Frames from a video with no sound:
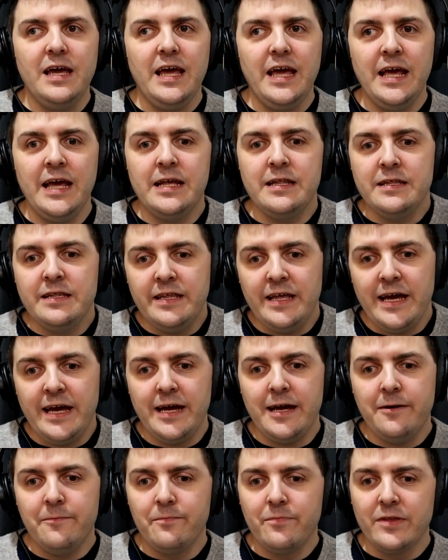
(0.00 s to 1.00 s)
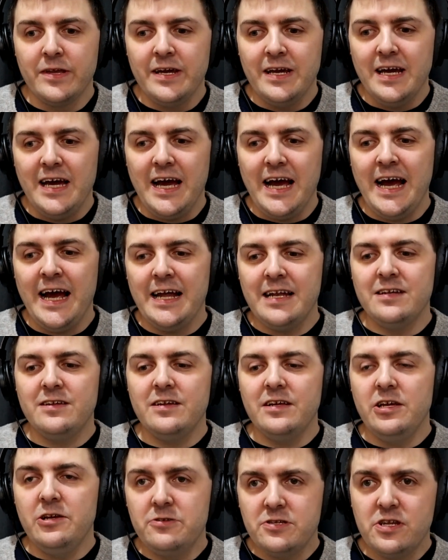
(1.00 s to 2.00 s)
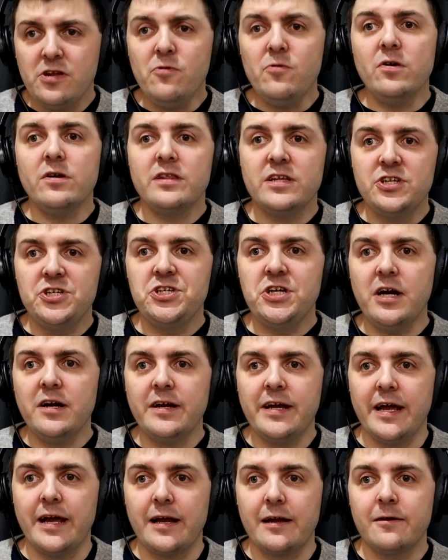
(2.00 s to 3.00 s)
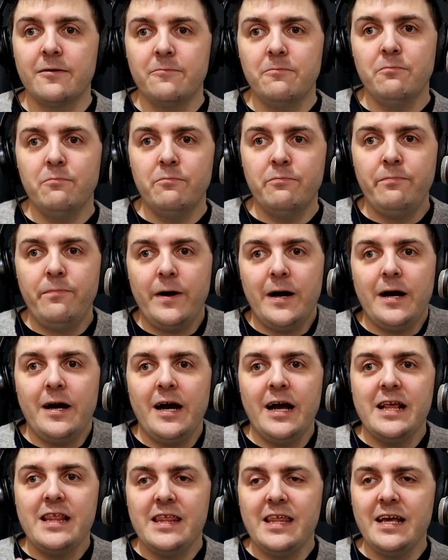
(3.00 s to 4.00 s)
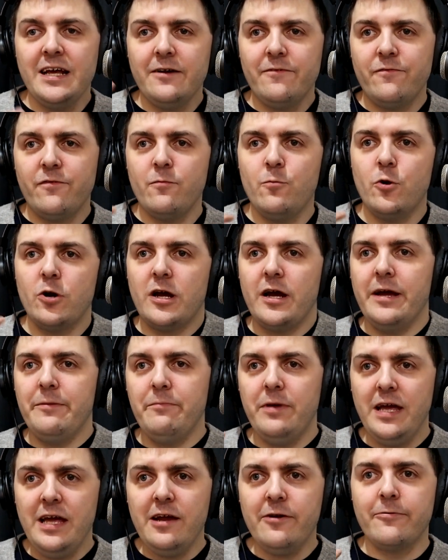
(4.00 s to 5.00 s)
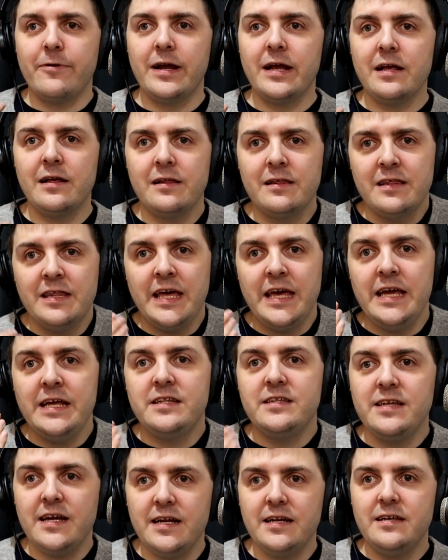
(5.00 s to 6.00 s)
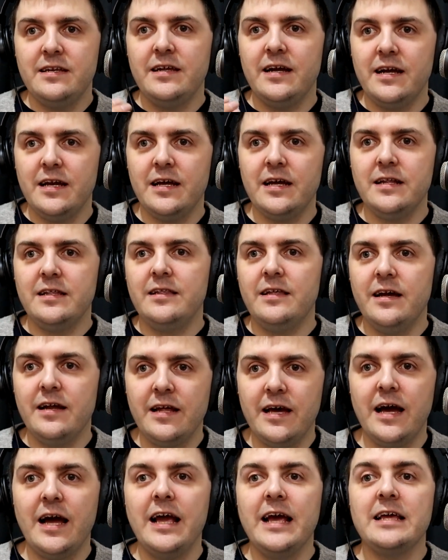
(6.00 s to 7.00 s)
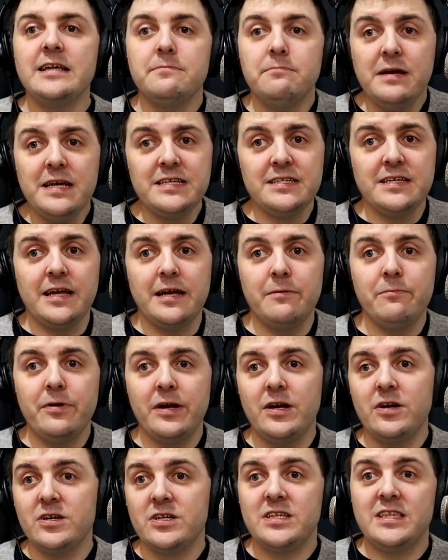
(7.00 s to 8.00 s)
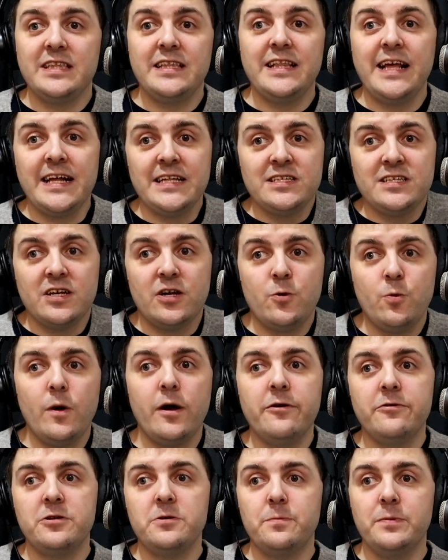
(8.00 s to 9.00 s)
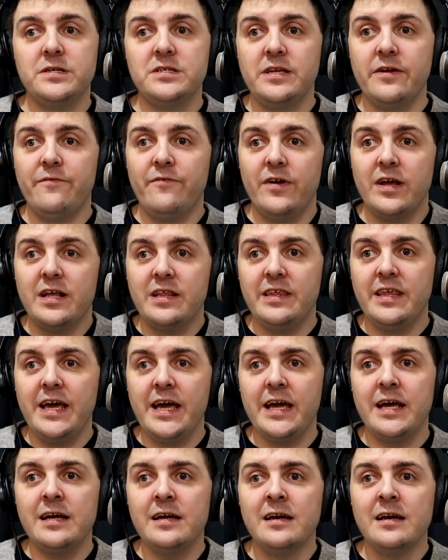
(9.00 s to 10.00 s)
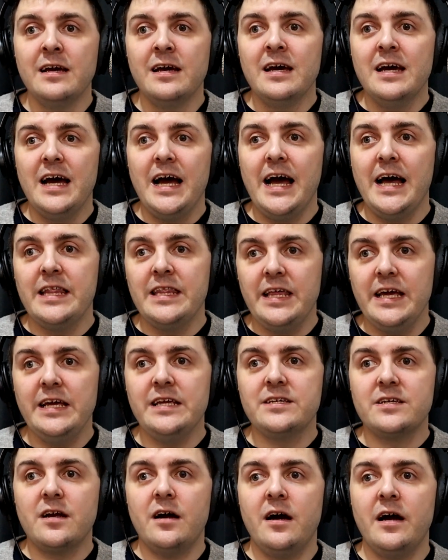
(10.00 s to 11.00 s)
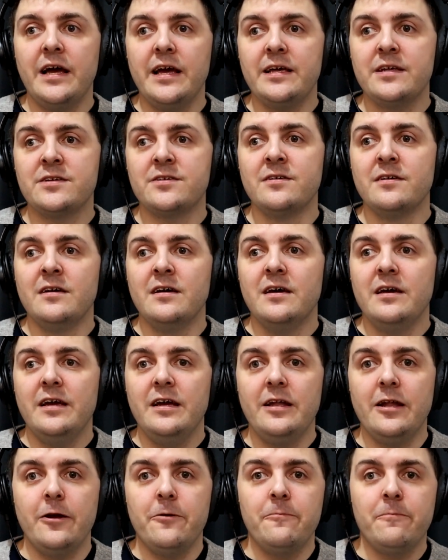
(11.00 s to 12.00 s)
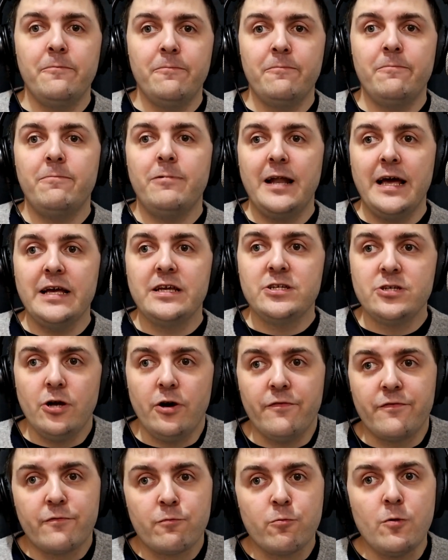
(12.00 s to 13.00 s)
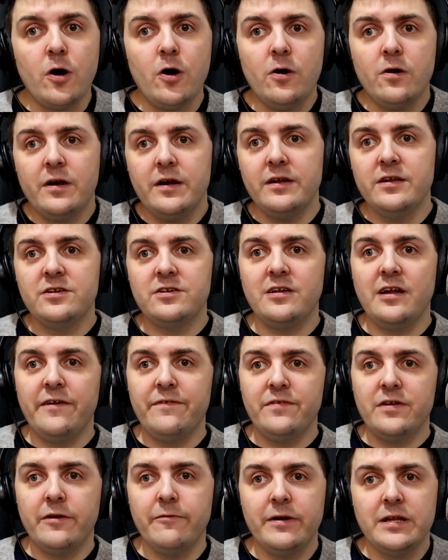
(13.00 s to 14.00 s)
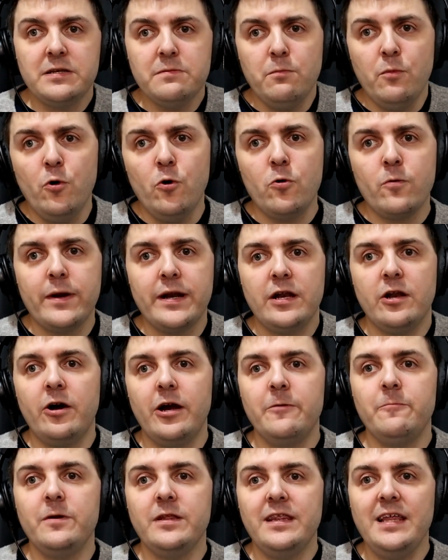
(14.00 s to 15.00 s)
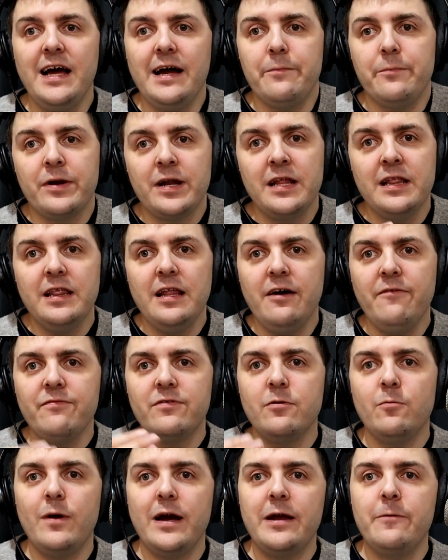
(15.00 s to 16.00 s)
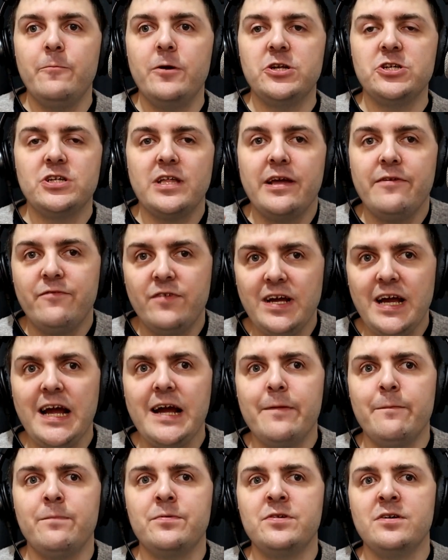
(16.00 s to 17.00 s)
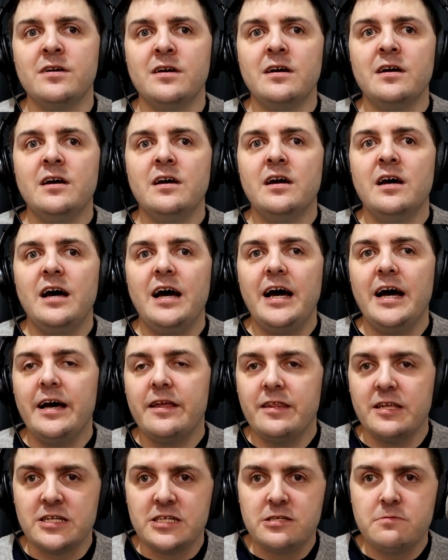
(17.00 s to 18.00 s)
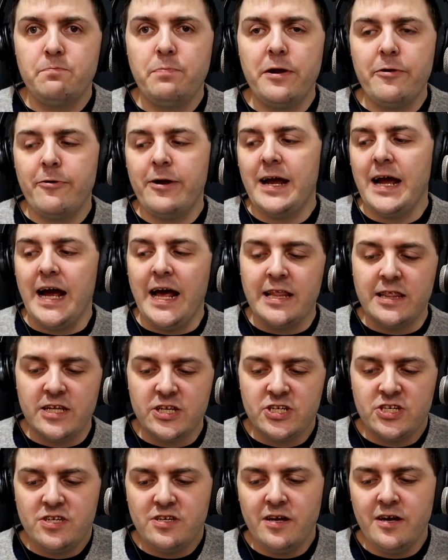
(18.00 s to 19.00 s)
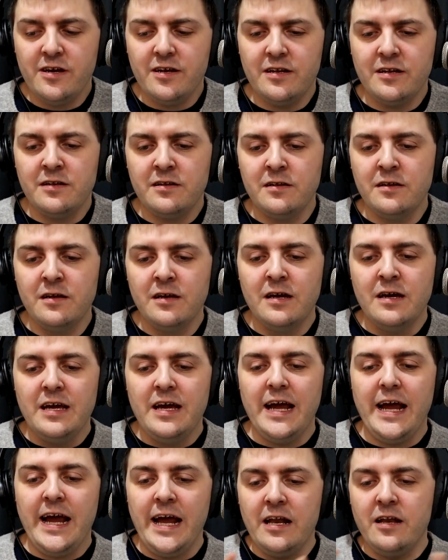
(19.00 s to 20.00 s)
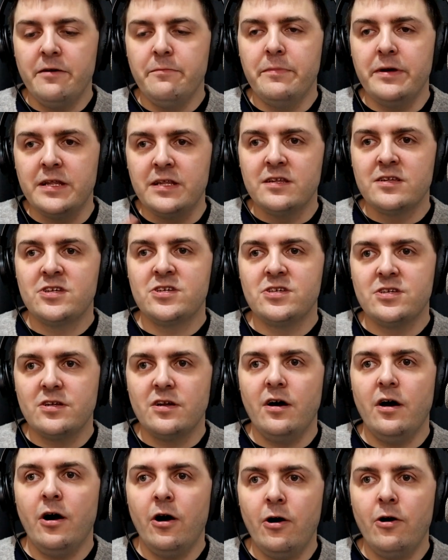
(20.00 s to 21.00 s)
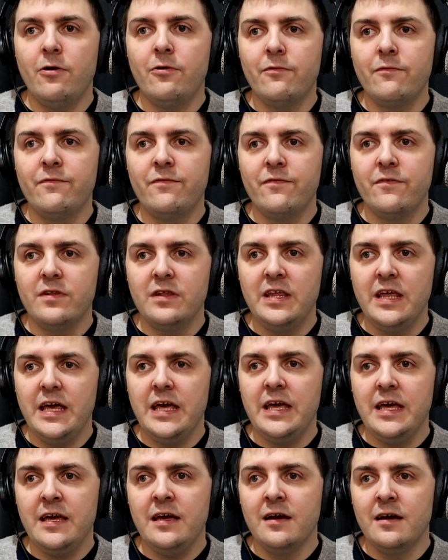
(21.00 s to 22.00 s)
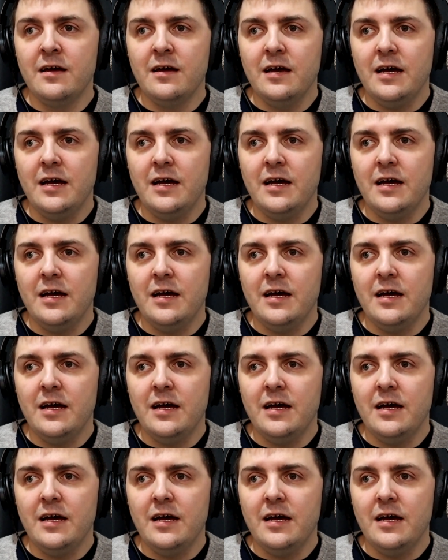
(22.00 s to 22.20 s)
in there, and you still got the chugging, but I think from what I'm hearing, the da-da-da-da-da is missing because that's a Quo specific thing, and these guys, you know, play soft rock and stuff, so it's more in line with that. But I love the way in which they've kept the spirit and the certain elements of the